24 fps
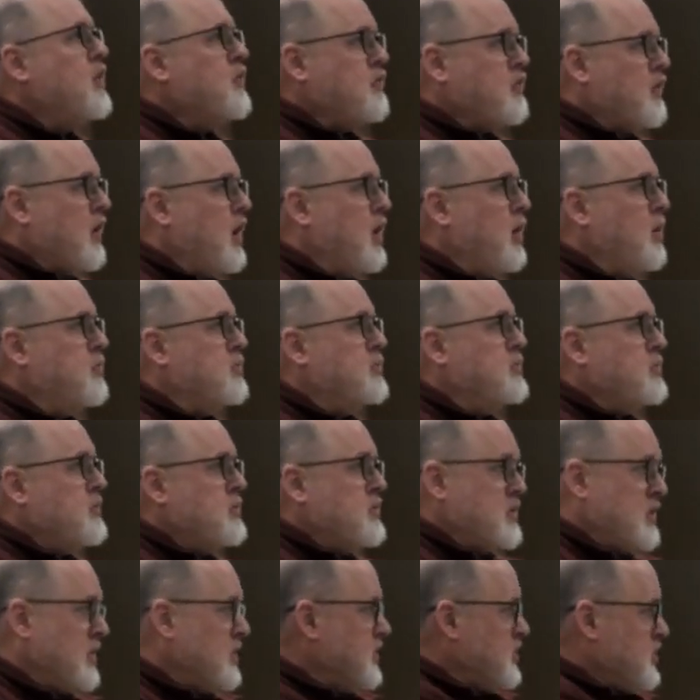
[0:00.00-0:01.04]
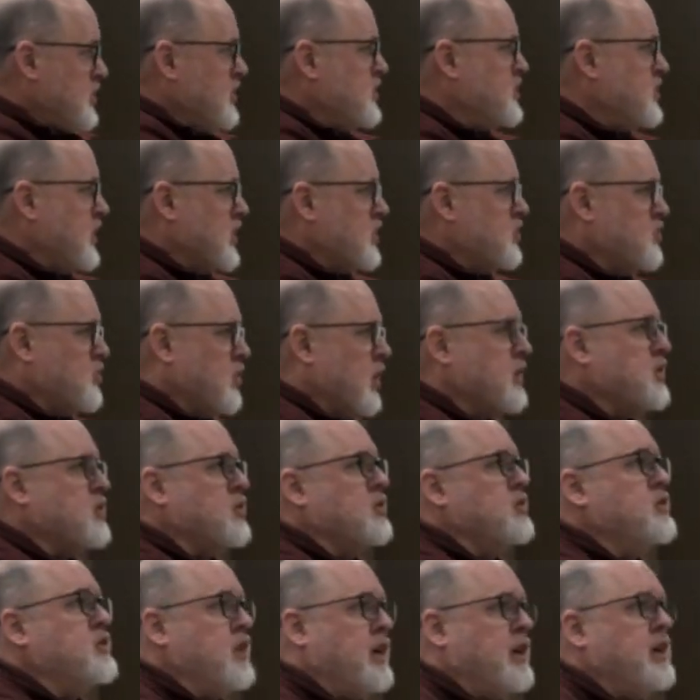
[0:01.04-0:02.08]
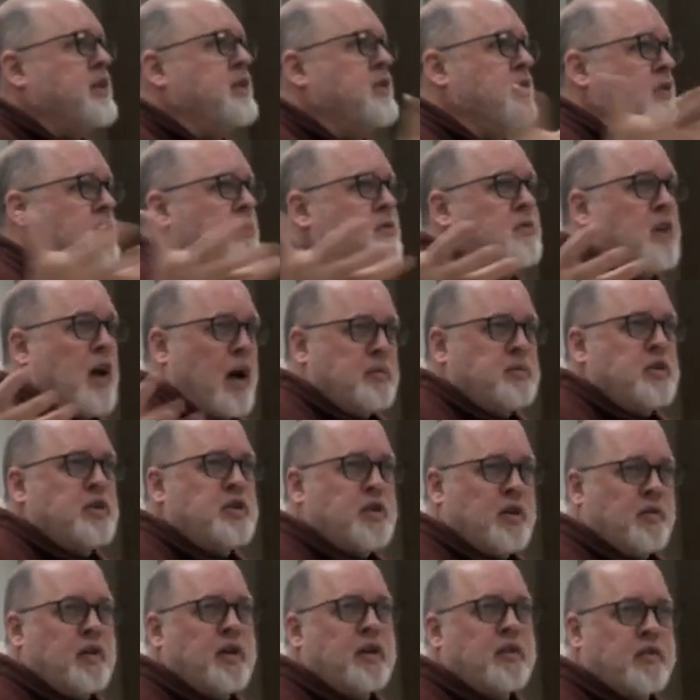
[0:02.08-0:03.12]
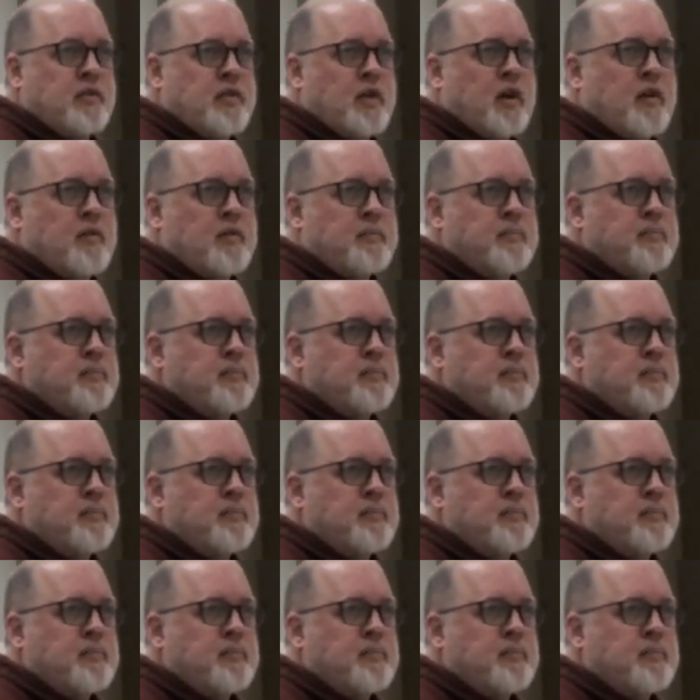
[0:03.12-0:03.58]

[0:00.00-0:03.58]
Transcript: from syllogistic structures into objectivity itself.